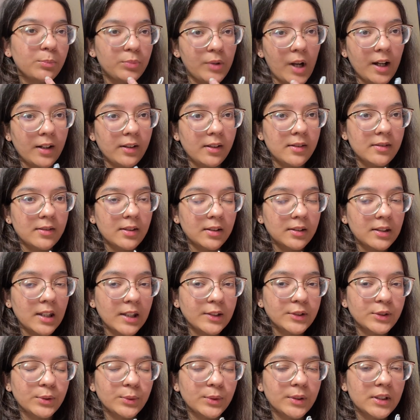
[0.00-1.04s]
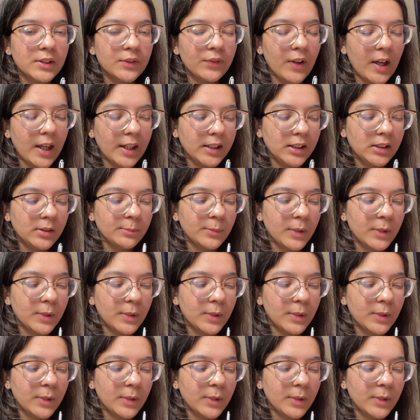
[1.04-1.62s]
practice at that, so it's fine.